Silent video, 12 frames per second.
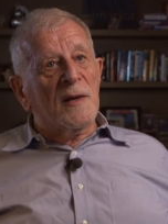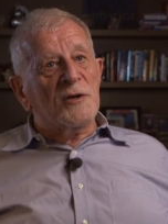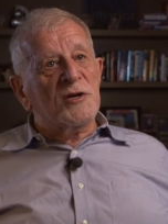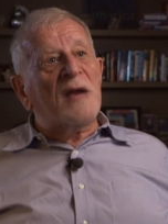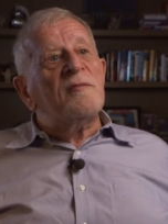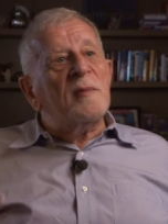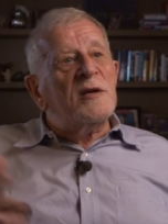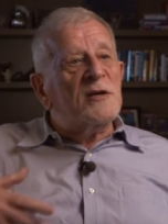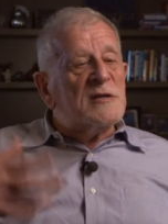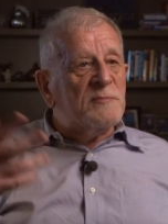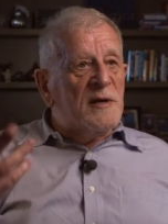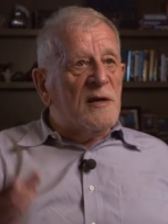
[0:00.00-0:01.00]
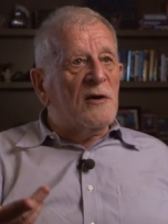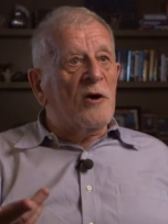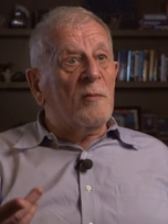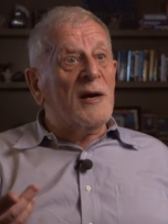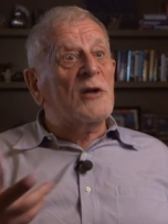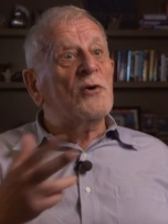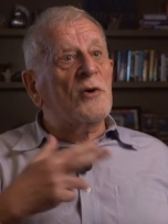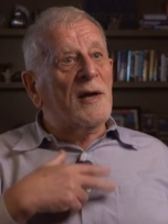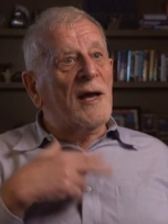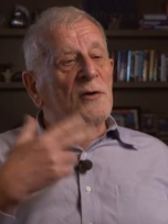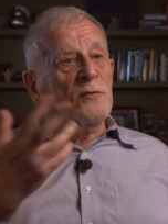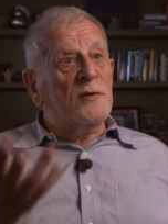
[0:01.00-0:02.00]
she came from a Yiddish-speaking home, and I taught her
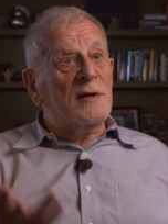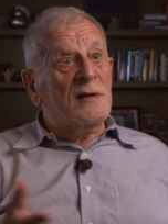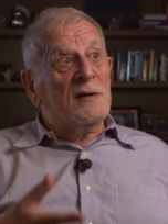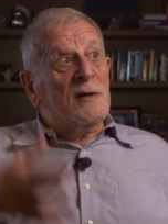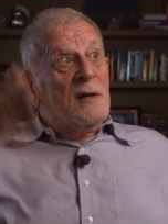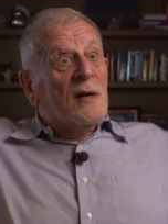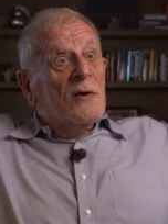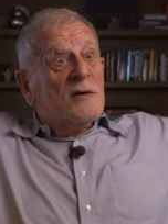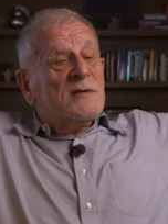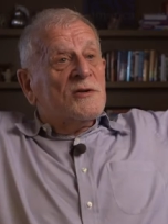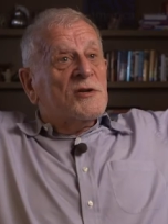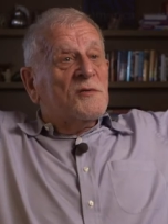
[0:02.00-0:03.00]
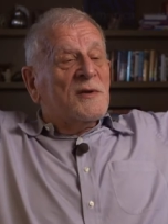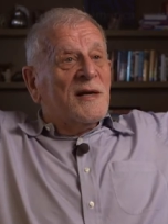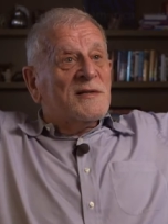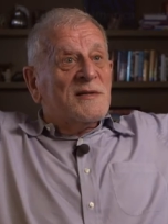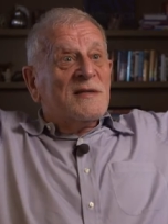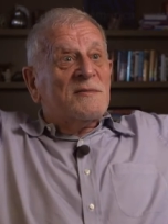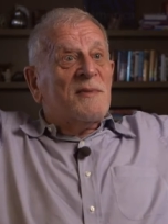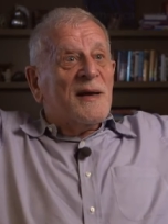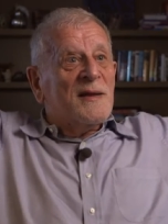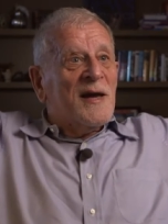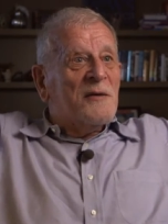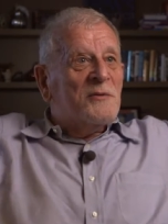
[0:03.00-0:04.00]
how to read, and all of a sudden she realized this is
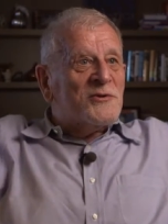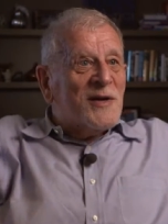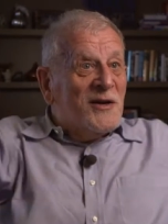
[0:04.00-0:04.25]
my language.